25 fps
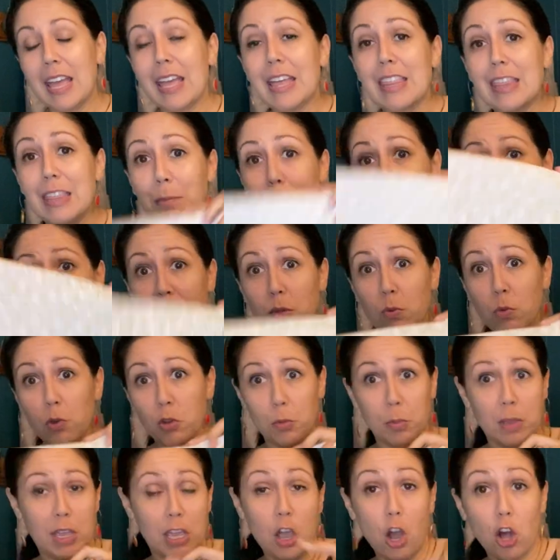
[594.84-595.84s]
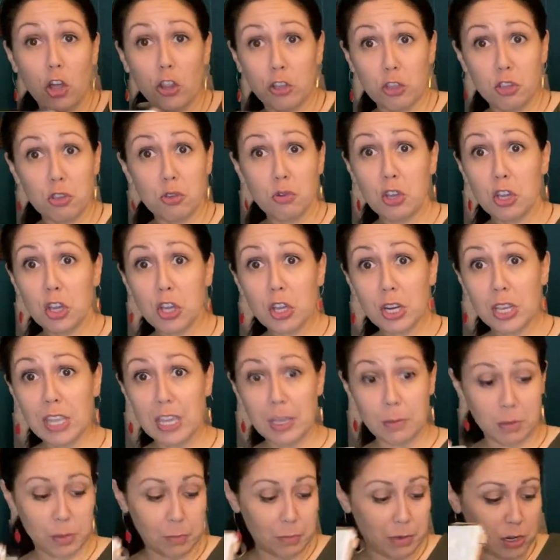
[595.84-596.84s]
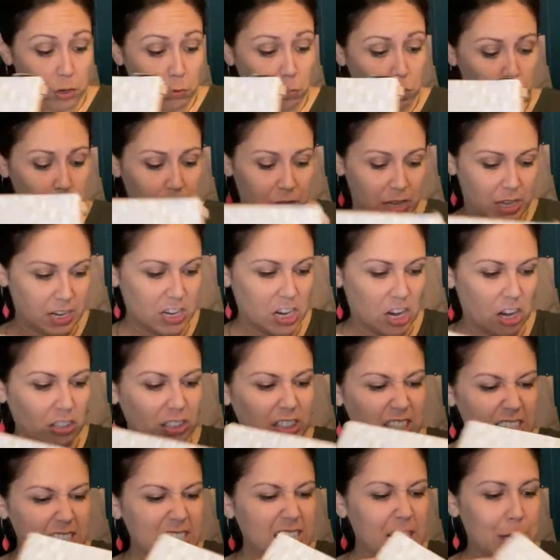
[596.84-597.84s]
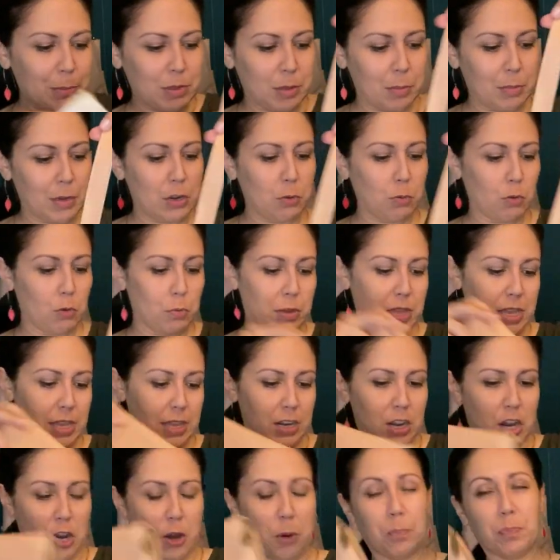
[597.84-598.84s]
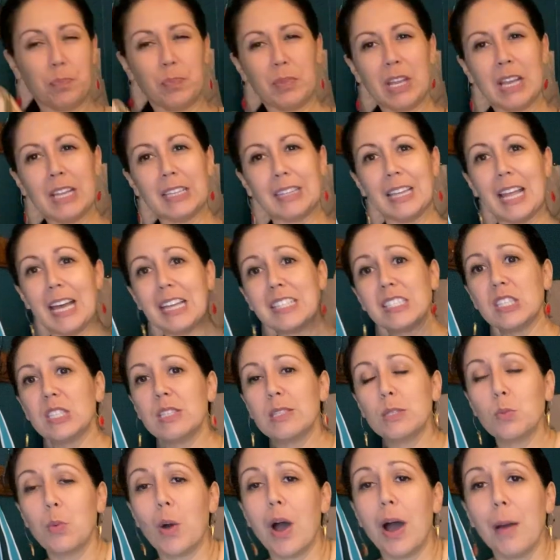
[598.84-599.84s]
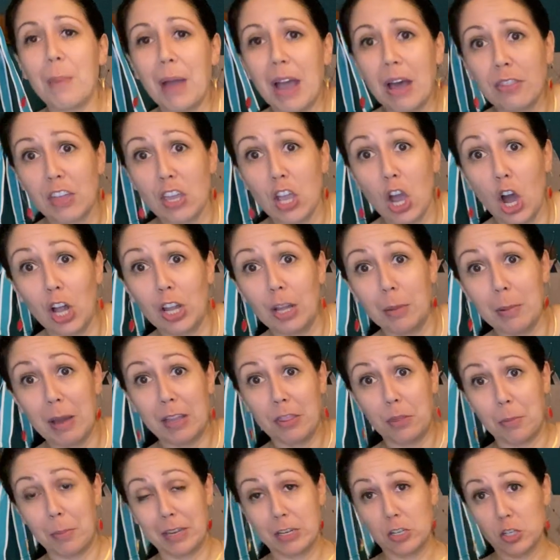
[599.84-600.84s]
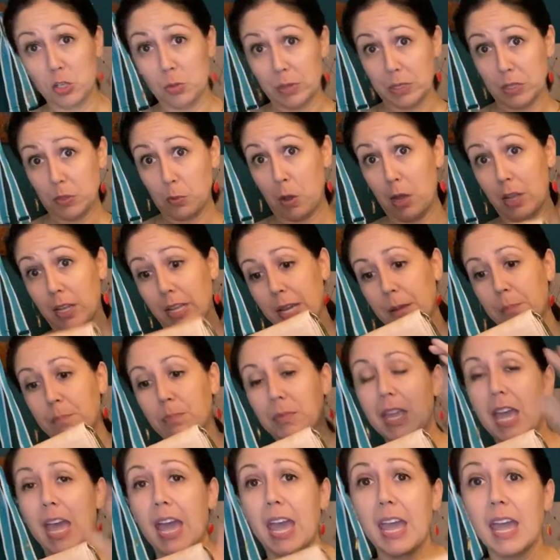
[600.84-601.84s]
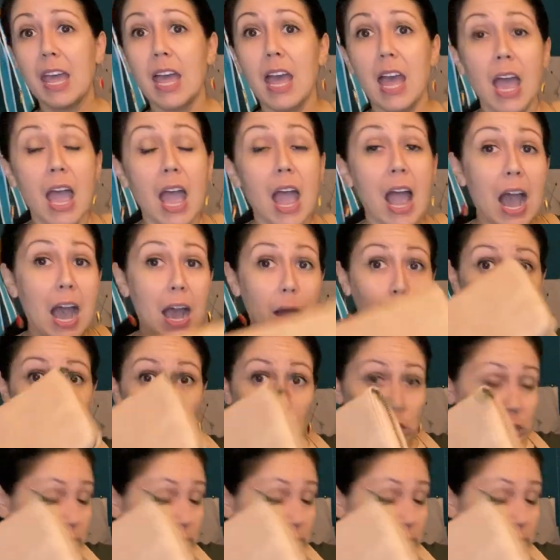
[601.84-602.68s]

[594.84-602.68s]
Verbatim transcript: the mini ruby, although you could keep the mini ruby in here. Let's keep the mini ruby in here. Let's swap out the All About the Benjamins wallet, okay? Um, we're